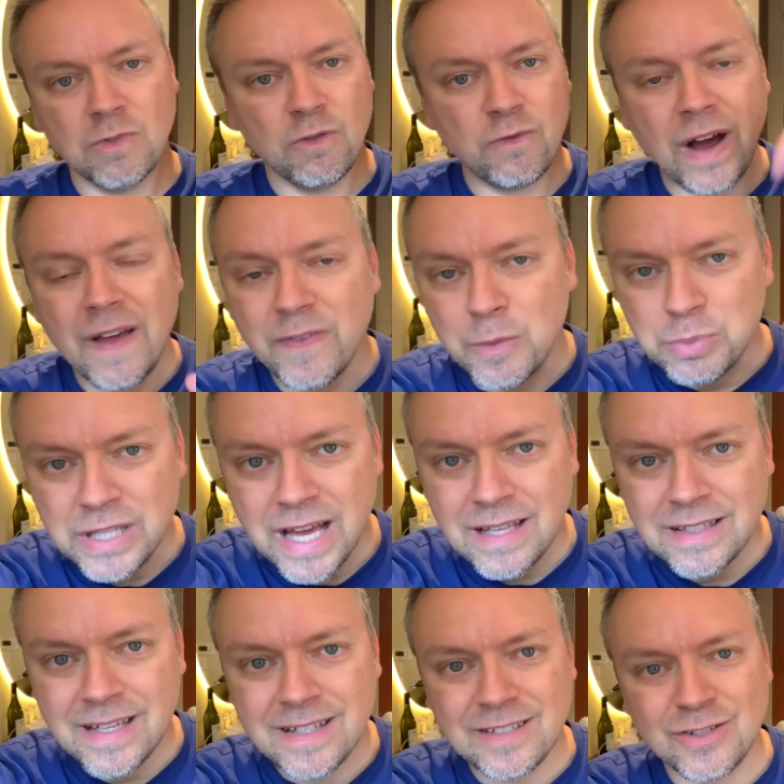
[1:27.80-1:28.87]
find the
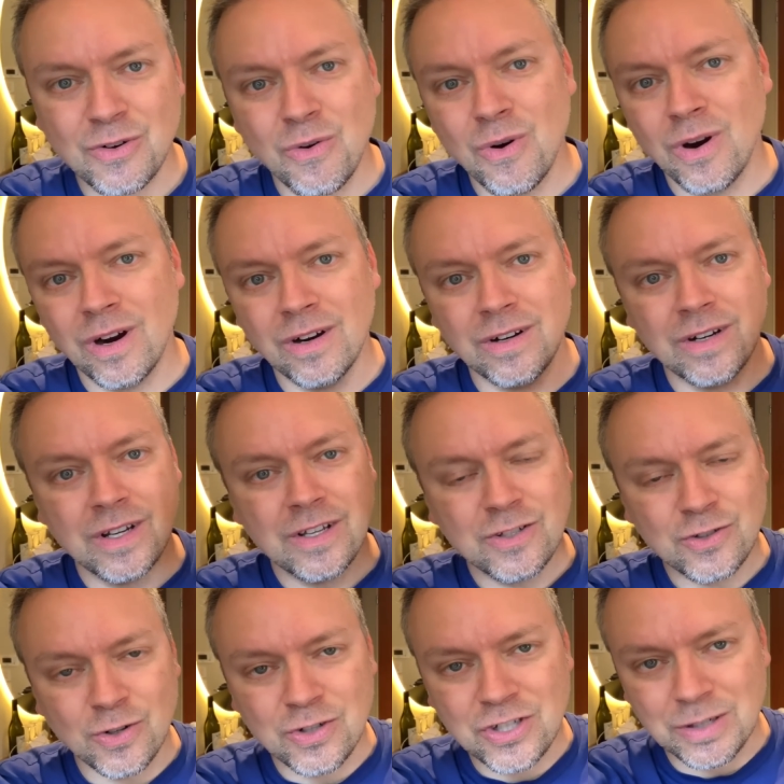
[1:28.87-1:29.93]
playlist or
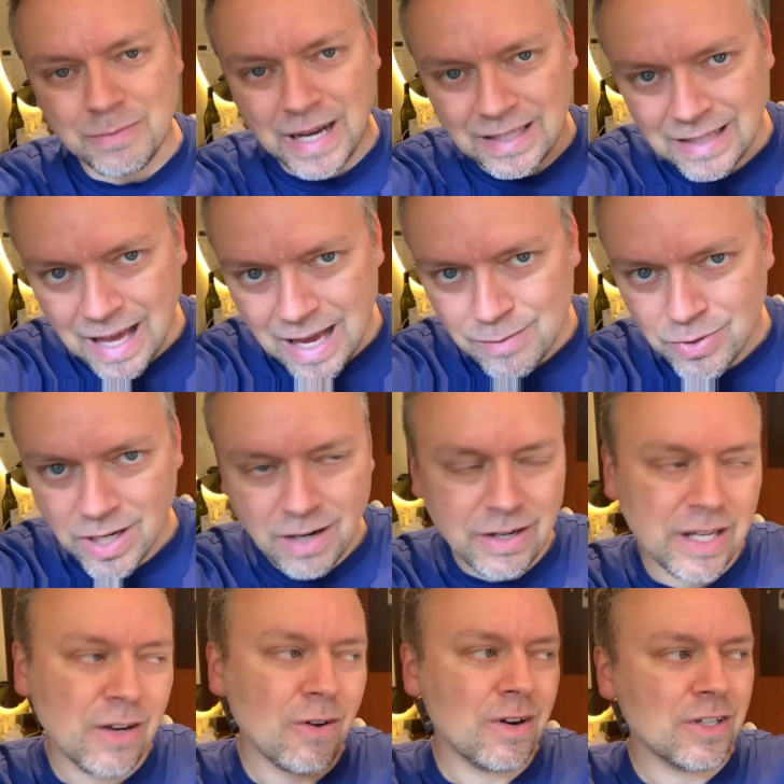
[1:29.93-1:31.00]
search in my
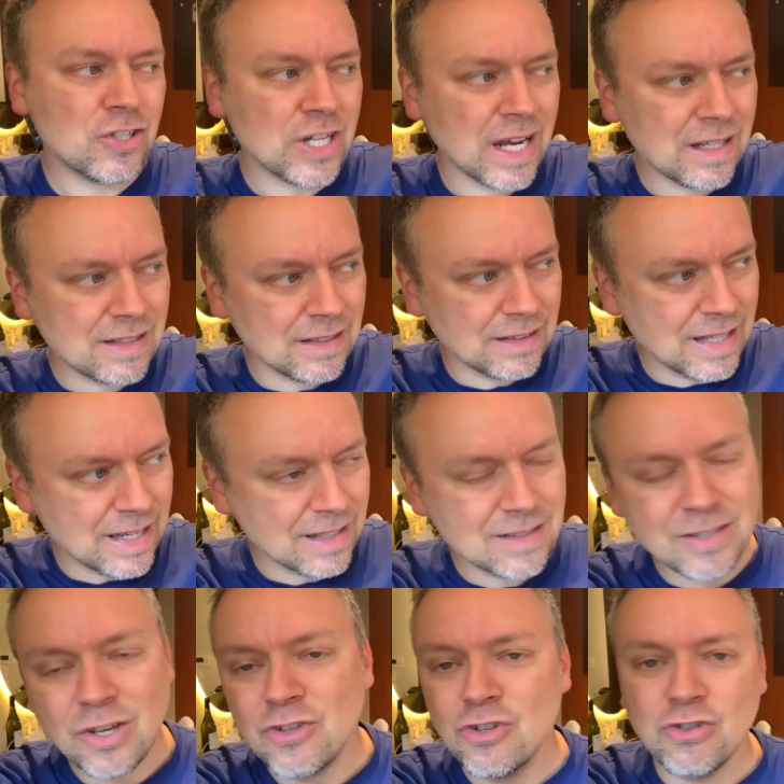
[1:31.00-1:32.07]
library or check the
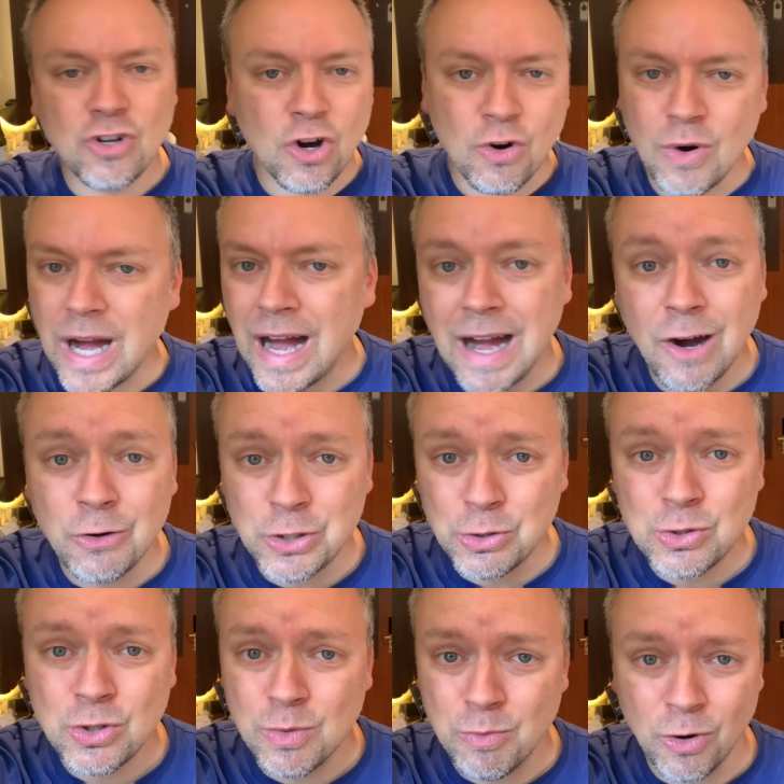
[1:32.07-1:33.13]
links. You know how
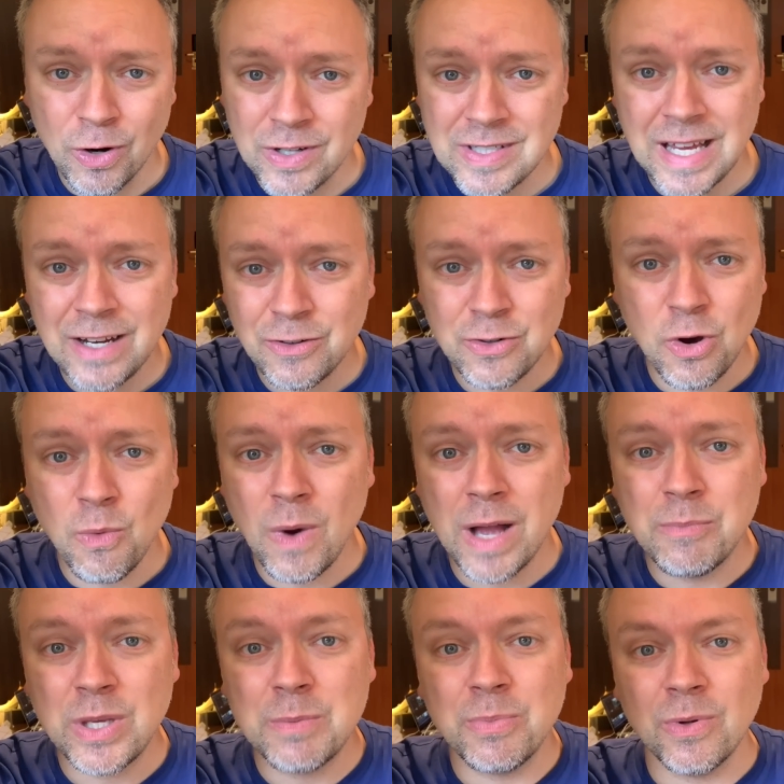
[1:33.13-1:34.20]
YouTube works. I don't know why
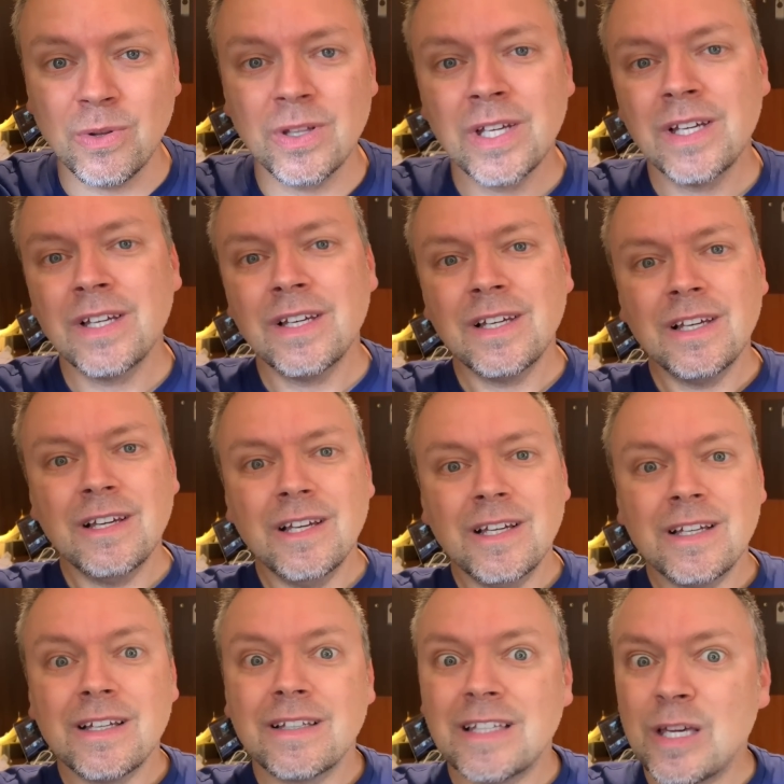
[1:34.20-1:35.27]
people
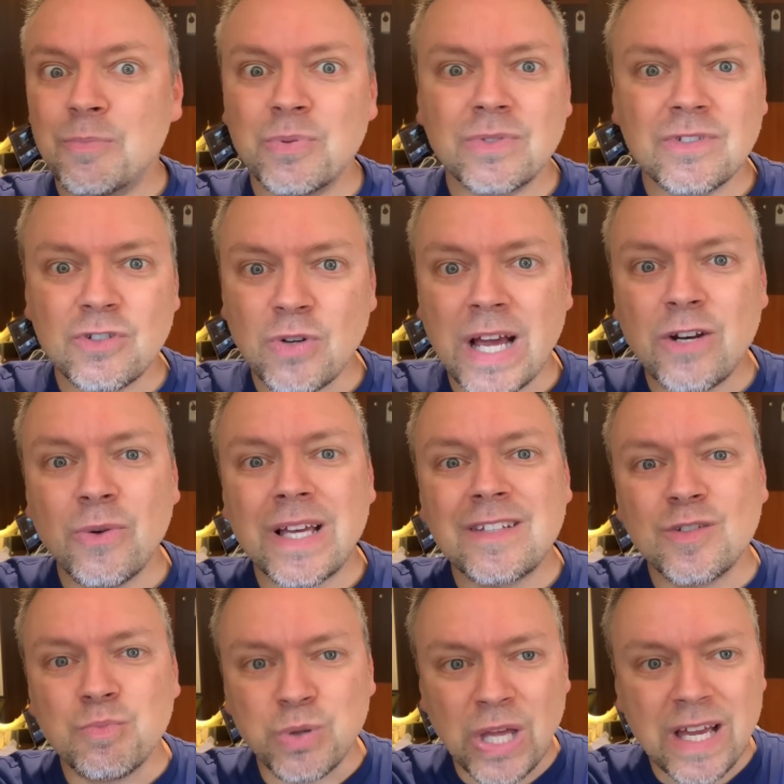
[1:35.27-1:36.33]
keep trying to
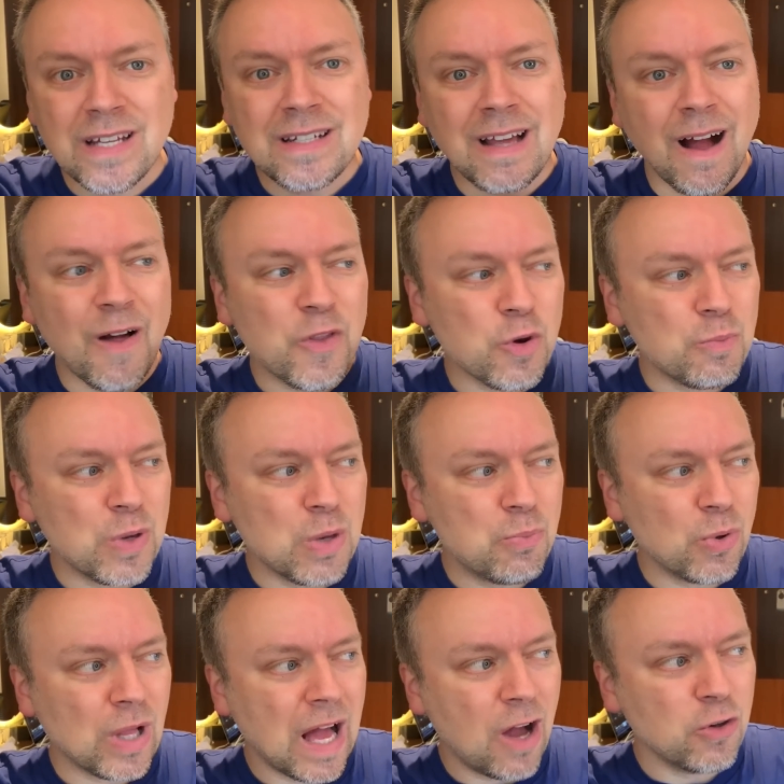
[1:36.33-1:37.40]
explain to other
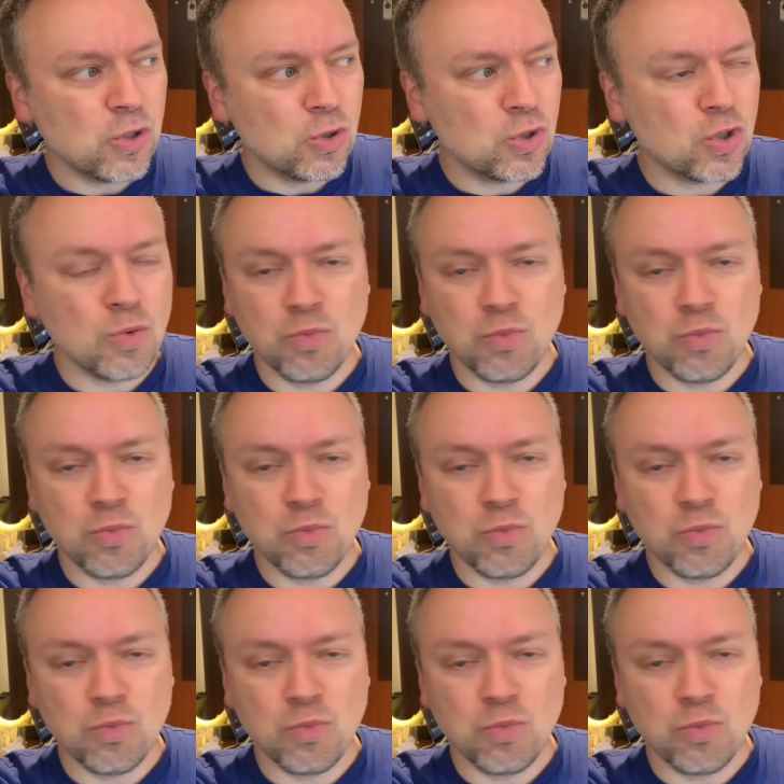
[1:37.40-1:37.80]
people how YouTube